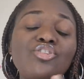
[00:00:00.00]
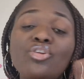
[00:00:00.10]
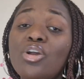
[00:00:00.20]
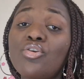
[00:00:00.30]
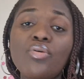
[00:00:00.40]
you
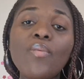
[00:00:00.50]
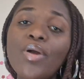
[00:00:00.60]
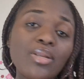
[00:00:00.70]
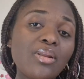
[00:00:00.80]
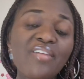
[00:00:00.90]
know, I don't know,
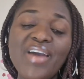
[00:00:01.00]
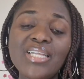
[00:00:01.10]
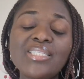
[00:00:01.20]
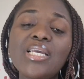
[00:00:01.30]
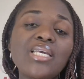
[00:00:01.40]
whatever
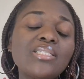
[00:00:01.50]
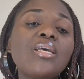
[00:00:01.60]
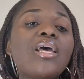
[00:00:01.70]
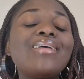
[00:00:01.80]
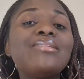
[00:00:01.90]
it is,
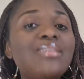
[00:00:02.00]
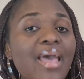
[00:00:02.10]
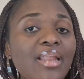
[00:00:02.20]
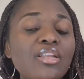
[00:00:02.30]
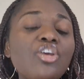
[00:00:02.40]

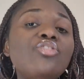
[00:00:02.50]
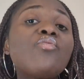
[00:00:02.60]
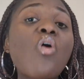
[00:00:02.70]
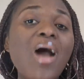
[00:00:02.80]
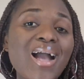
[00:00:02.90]
then
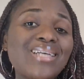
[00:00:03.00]
you've got